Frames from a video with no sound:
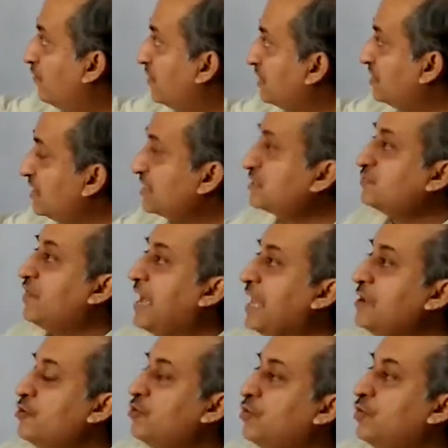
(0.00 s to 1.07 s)
with this
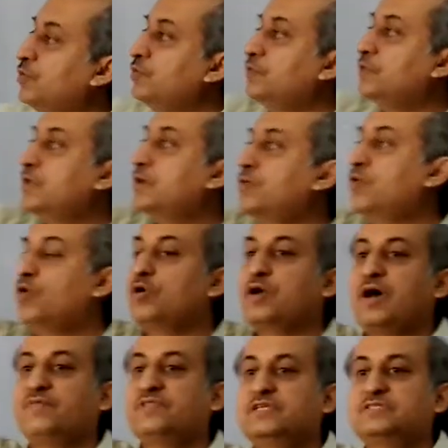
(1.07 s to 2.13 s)
value, the code
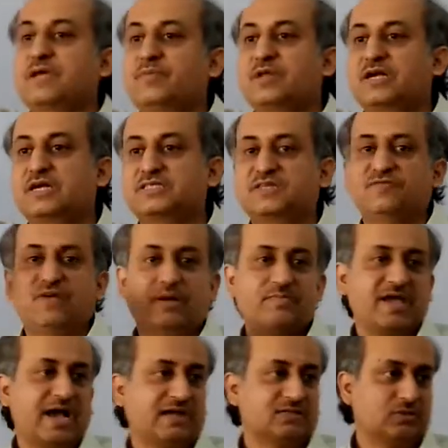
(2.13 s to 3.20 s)
of the sum recursive will
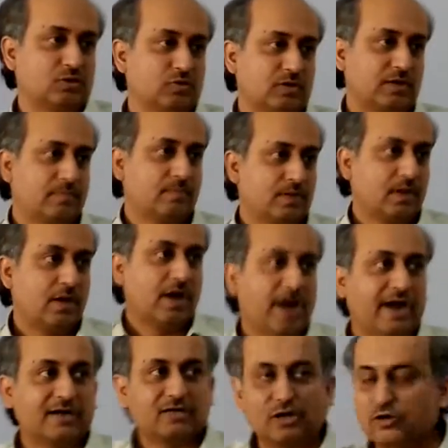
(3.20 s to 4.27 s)
be executed.
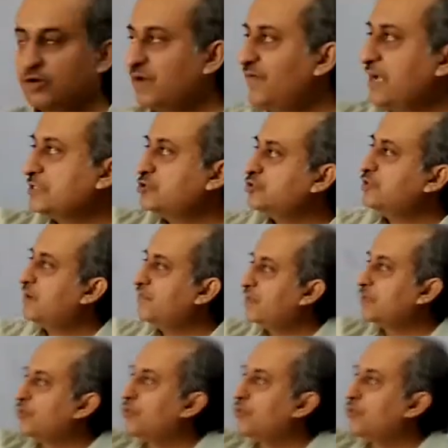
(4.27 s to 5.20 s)
And control of execution will